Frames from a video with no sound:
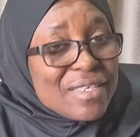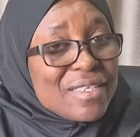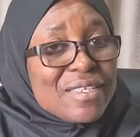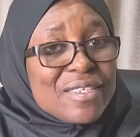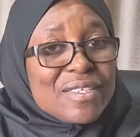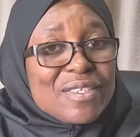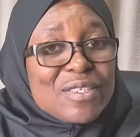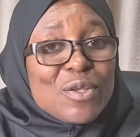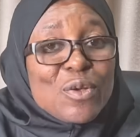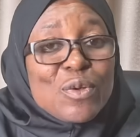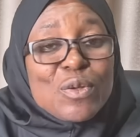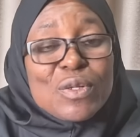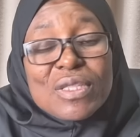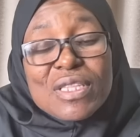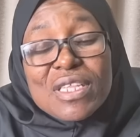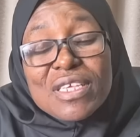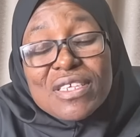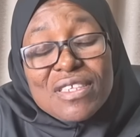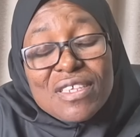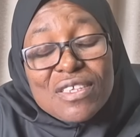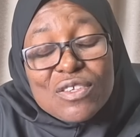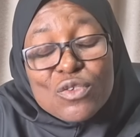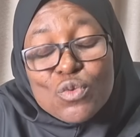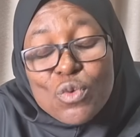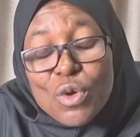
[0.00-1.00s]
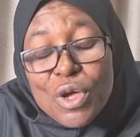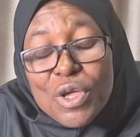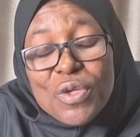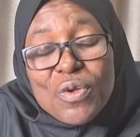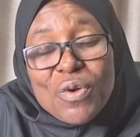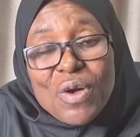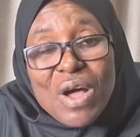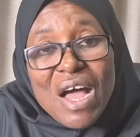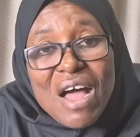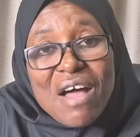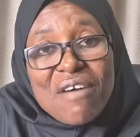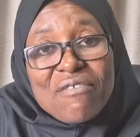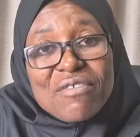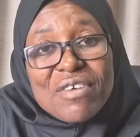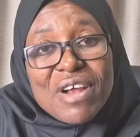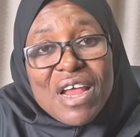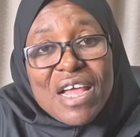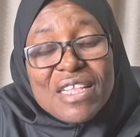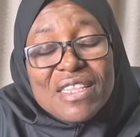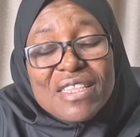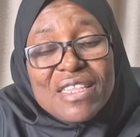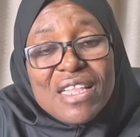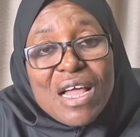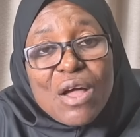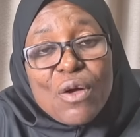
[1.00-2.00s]
So this is what you have
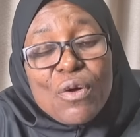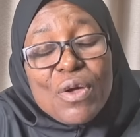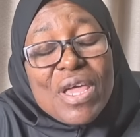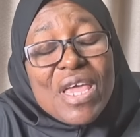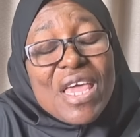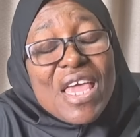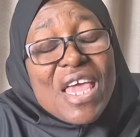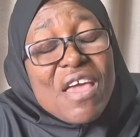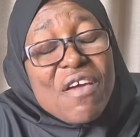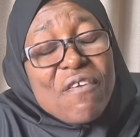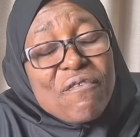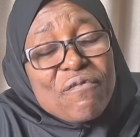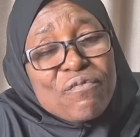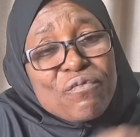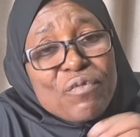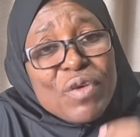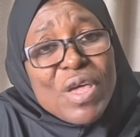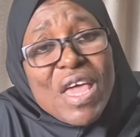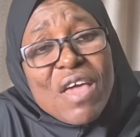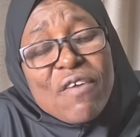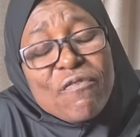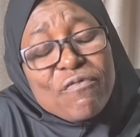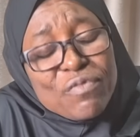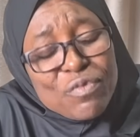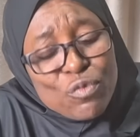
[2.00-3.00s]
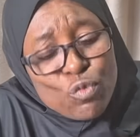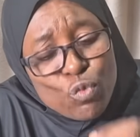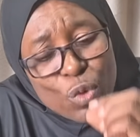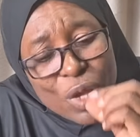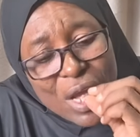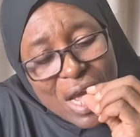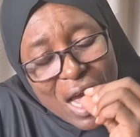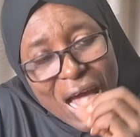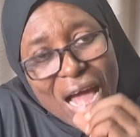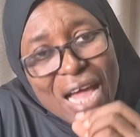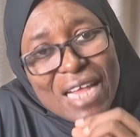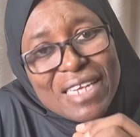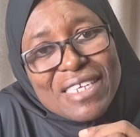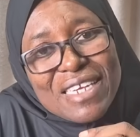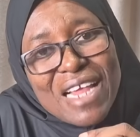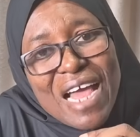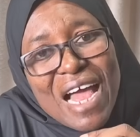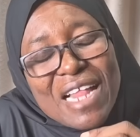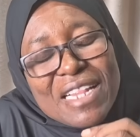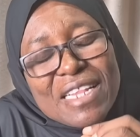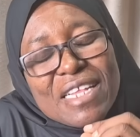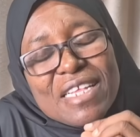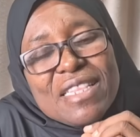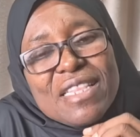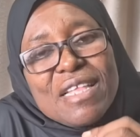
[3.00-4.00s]
right now. If we had
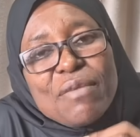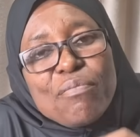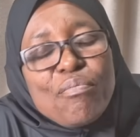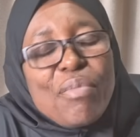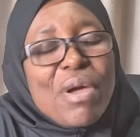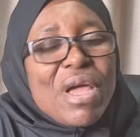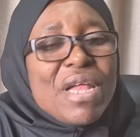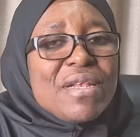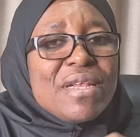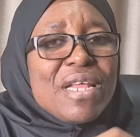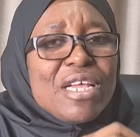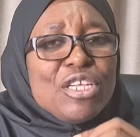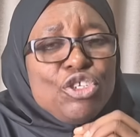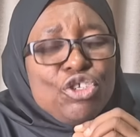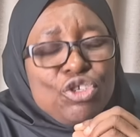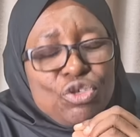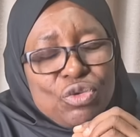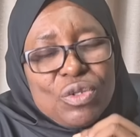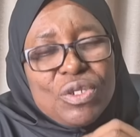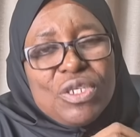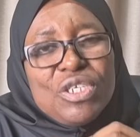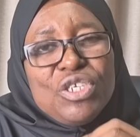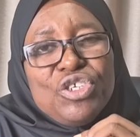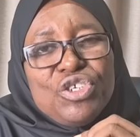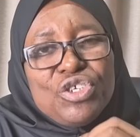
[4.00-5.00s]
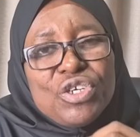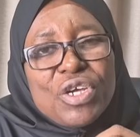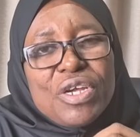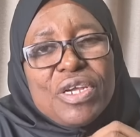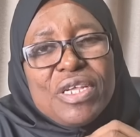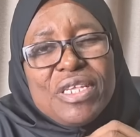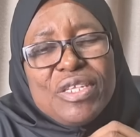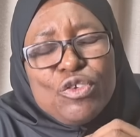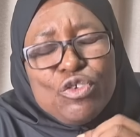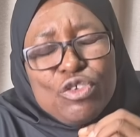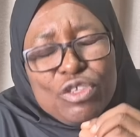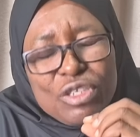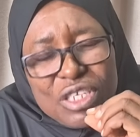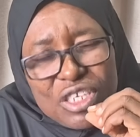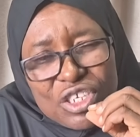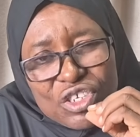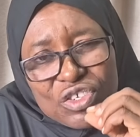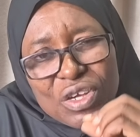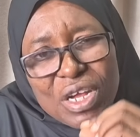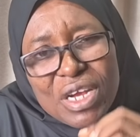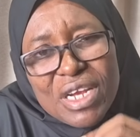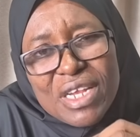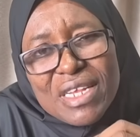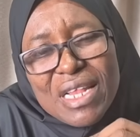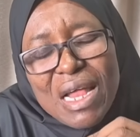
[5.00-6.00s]
an independent
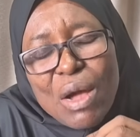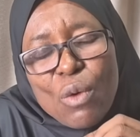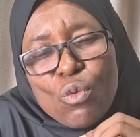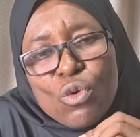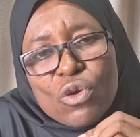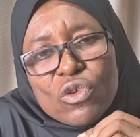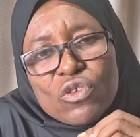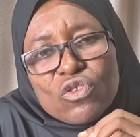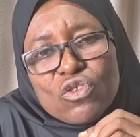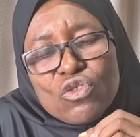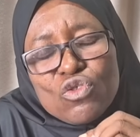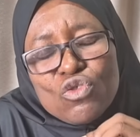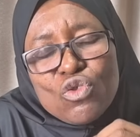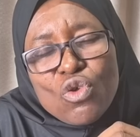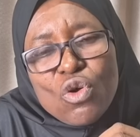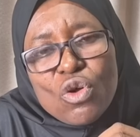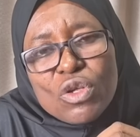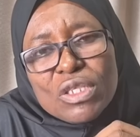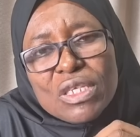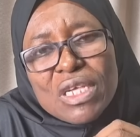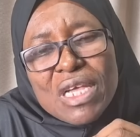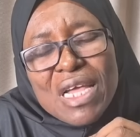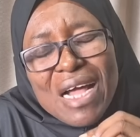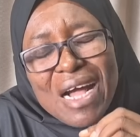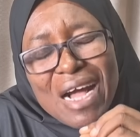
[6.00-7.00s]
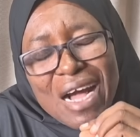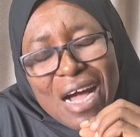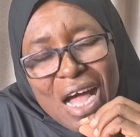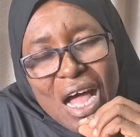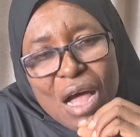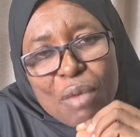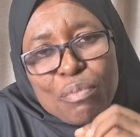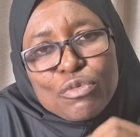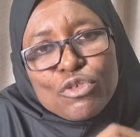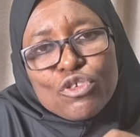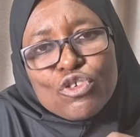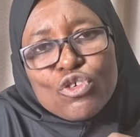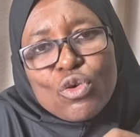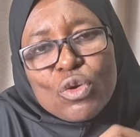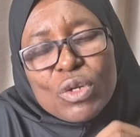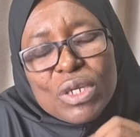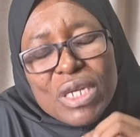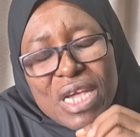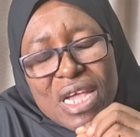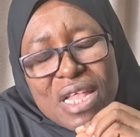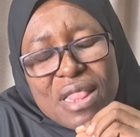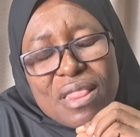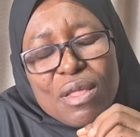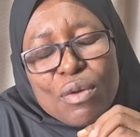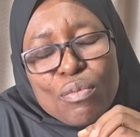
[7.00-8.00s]
judiciary that was not captured
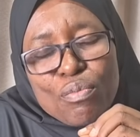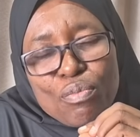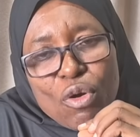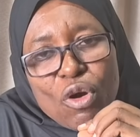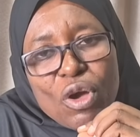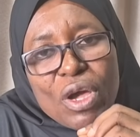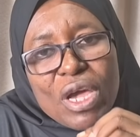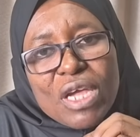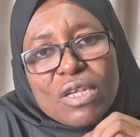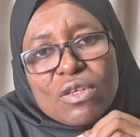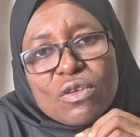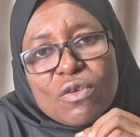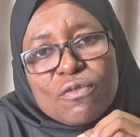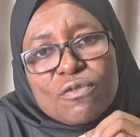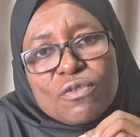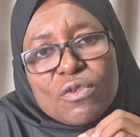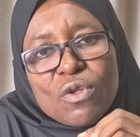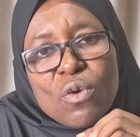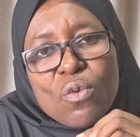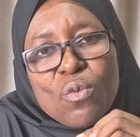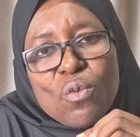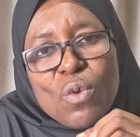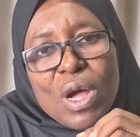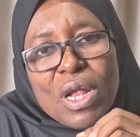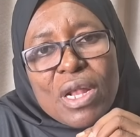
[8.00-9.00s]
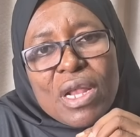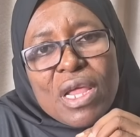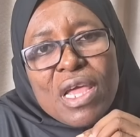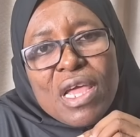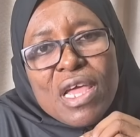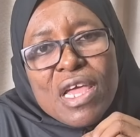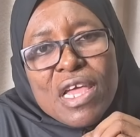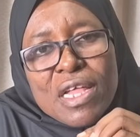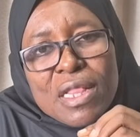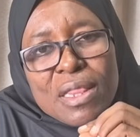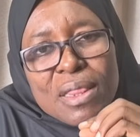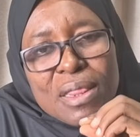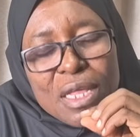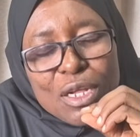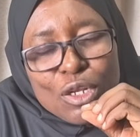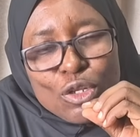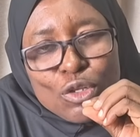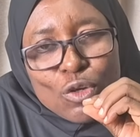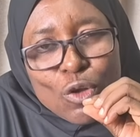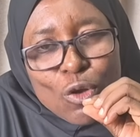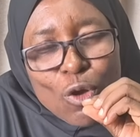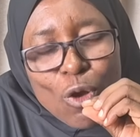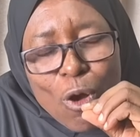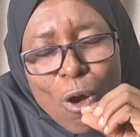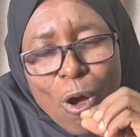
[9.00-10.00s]
in the pocket of someone, the
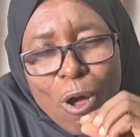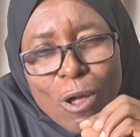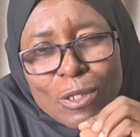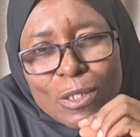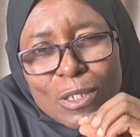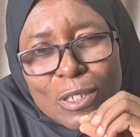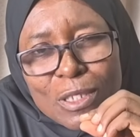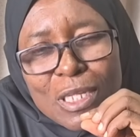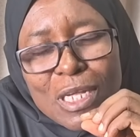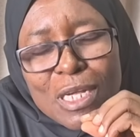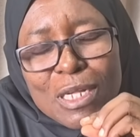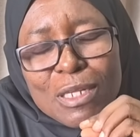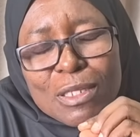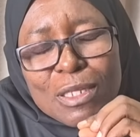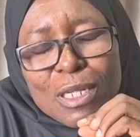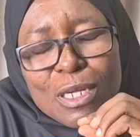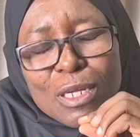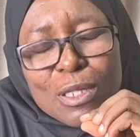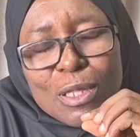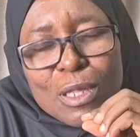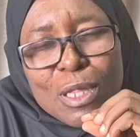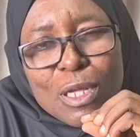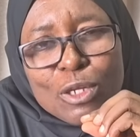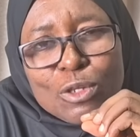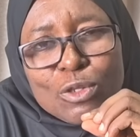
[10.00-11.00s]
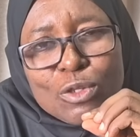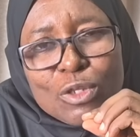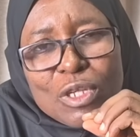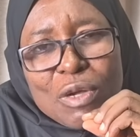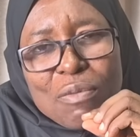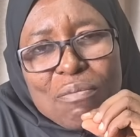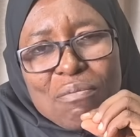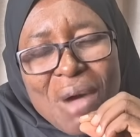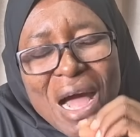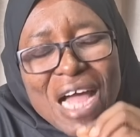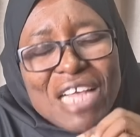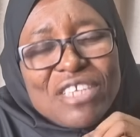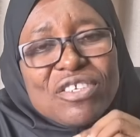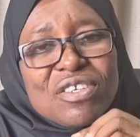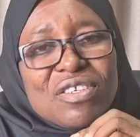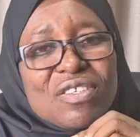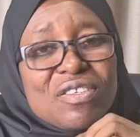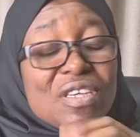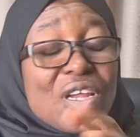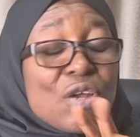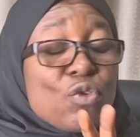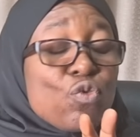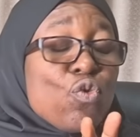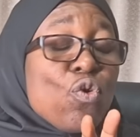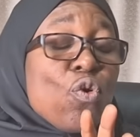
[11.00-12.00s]
court, the
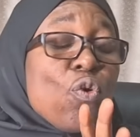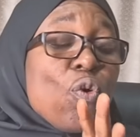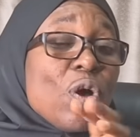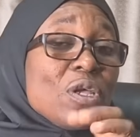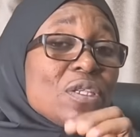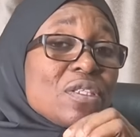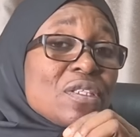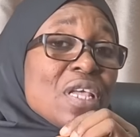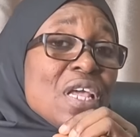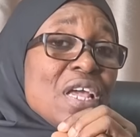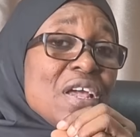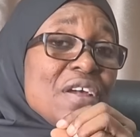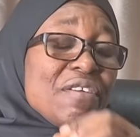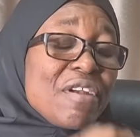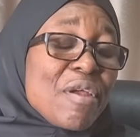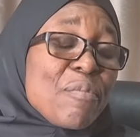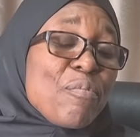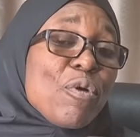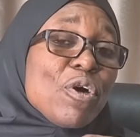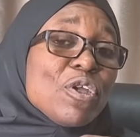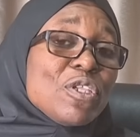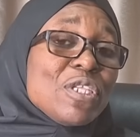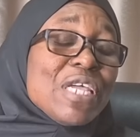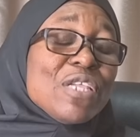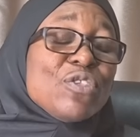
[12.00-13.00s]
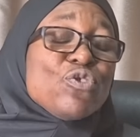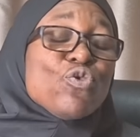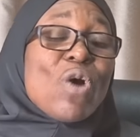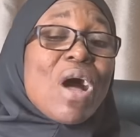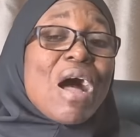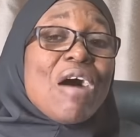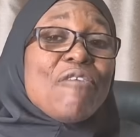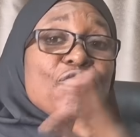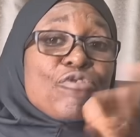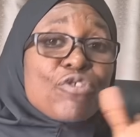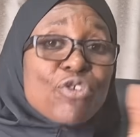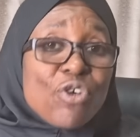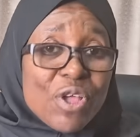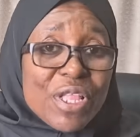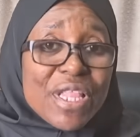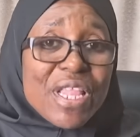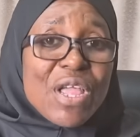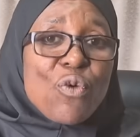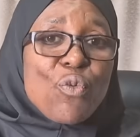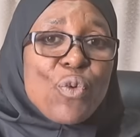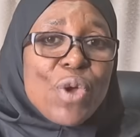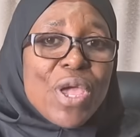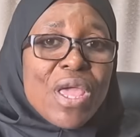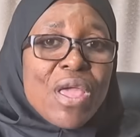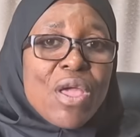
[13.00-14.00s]
magistrate who was reported to have run
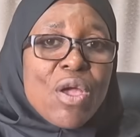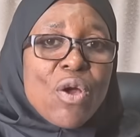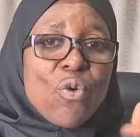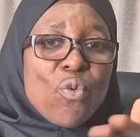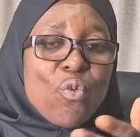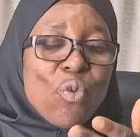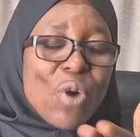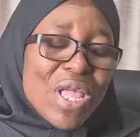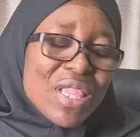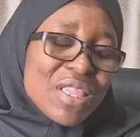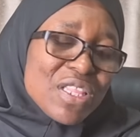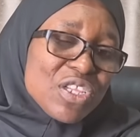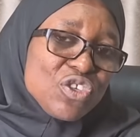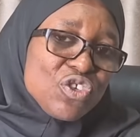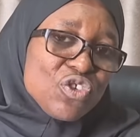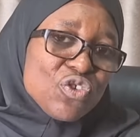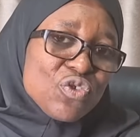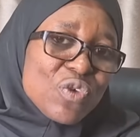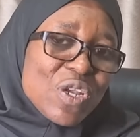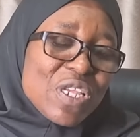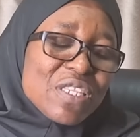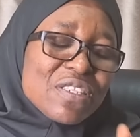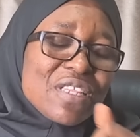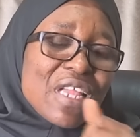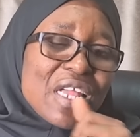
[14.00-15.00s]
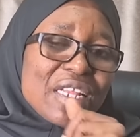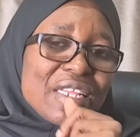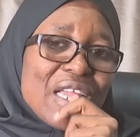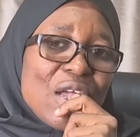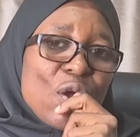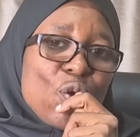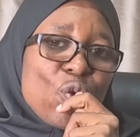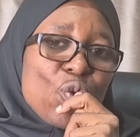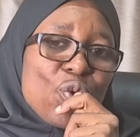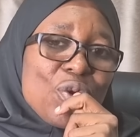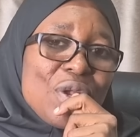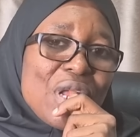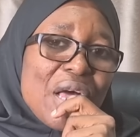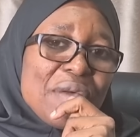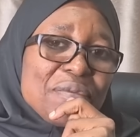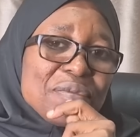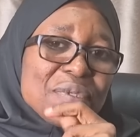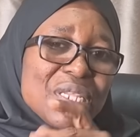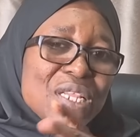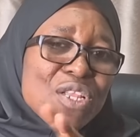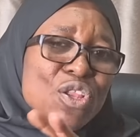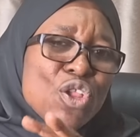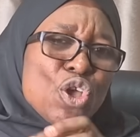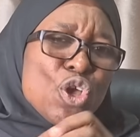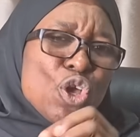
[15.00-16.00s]
away when the children started
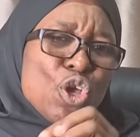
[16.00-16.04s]
collapsing